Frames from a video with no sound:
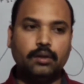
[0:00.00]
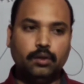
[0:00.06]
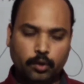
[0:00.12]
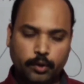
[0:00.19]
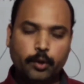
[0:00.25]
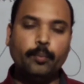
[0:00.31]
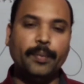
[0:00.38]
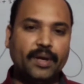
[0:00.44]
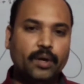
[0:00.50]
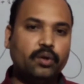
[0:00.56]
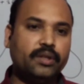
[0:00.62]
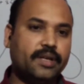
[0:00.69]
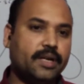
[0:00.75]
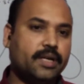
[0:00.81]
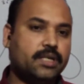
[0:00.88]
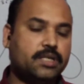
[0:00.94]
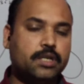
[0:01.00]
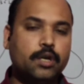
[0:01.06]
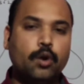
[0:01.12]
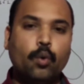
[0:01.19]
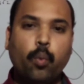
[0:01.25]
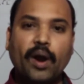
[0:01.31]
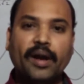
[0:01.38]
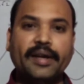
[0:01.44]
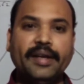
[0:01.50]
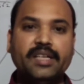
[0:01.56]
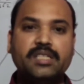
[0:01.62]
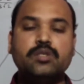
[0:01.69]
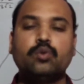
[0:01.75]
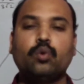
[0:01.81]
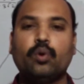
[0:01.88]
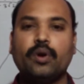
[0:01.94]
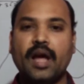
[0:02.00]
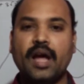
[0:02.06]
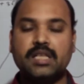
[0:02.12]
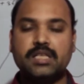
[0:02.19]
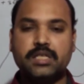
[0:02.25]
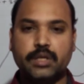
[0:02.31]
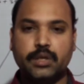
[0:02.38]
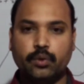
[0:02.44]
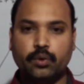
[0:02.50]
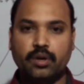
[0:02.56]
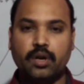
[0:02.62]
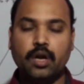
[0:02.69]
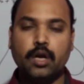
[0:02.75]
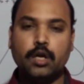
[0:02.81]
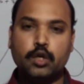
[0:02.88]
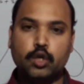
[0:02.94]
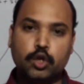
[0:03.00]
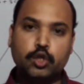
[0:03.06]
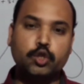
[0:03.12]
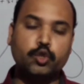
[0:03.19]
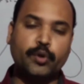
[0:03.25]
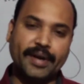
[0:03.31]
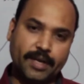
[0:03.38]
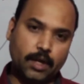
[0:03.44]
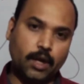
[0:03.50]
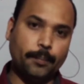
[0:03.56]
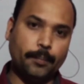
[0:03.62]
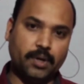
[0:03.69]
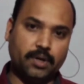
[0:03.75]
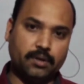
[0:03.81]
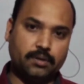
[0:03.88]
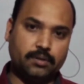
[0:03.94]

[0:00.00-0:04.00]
So you may know that what is known as your conjugate number.